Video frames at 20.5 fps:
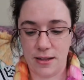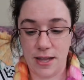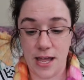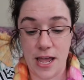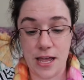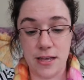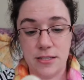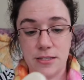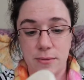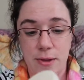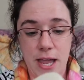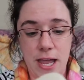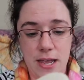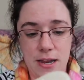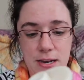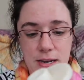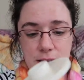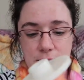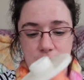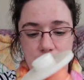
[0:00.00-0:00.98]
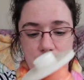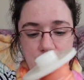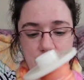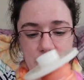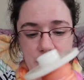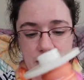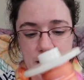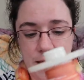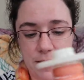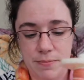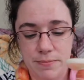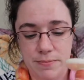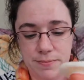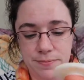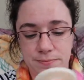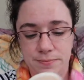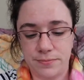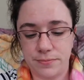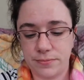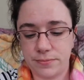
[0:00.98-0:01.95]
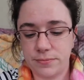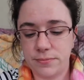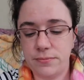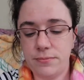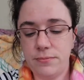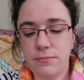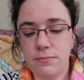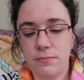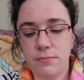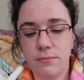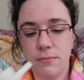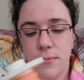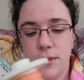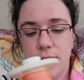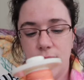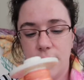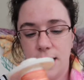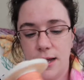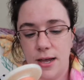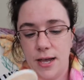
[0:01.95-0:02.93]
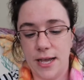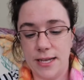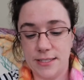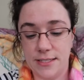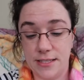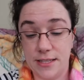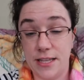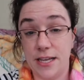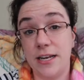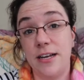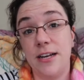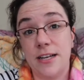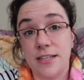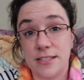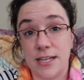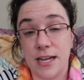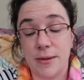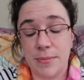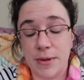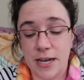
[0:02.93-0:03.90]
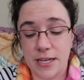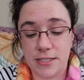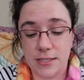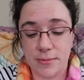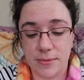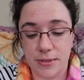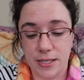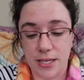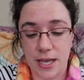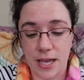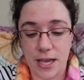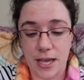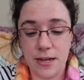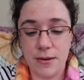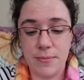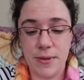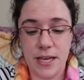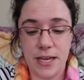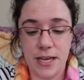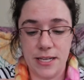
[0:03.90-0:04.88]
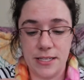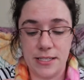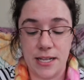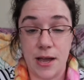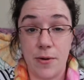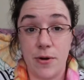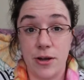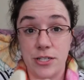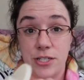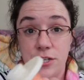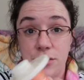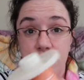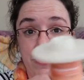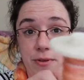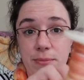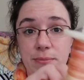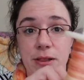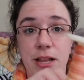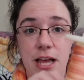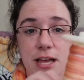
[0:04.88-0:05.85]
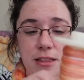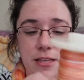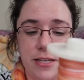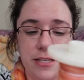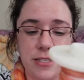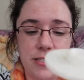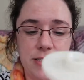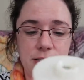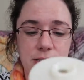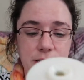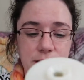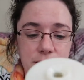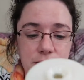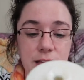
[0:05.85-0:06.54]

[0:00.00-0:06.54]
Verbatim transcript: Lace weight, keeping it as thin as I possibly can, because I want to 3-ply this,